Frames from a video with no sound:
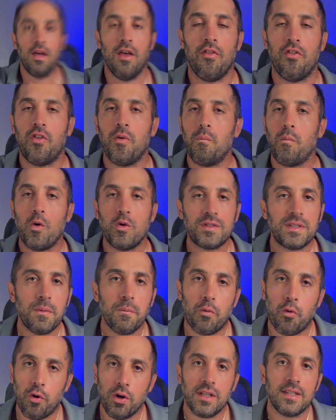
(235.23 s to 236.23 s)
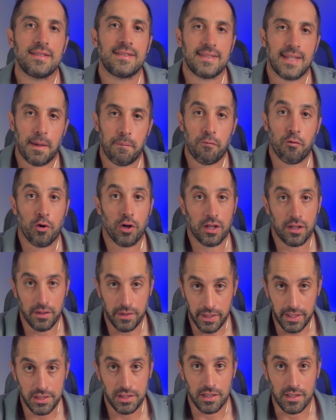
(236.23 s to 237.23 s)
The most important step for a
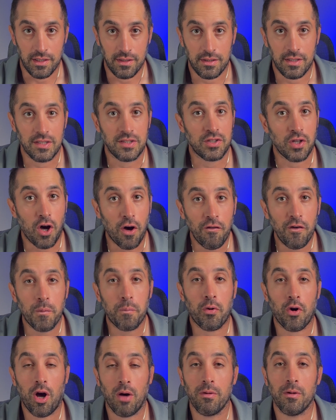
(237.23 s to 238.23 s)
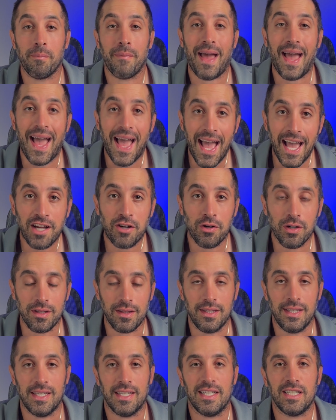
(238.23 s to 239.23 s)
clinician to solve a problem
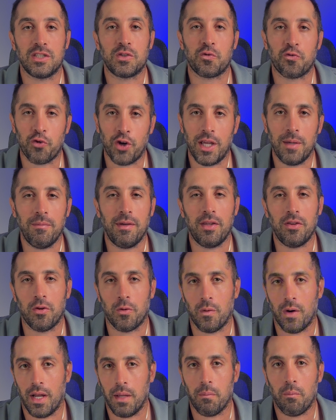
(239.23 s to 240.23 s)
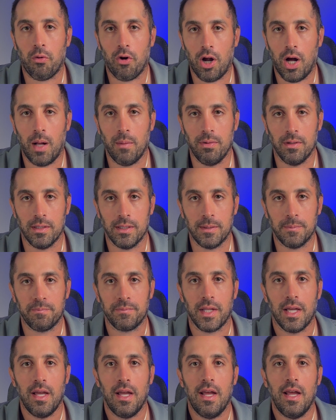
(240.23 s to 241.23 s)
accurately is framing the right problem.
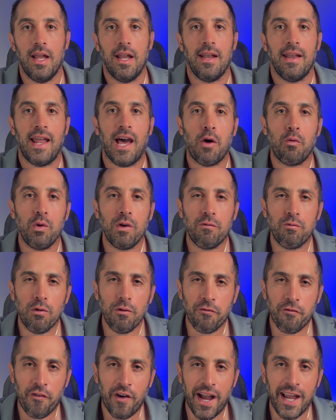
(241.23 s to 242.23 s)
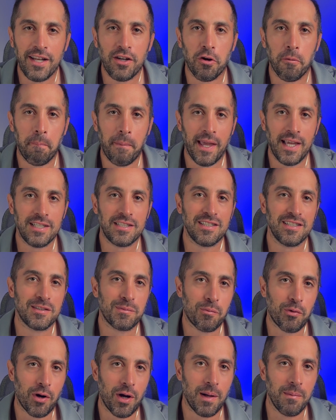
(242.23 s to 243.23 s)
Now we've refined our patient's
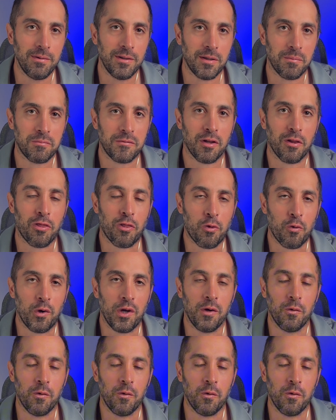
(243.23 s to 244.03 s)
problem to 3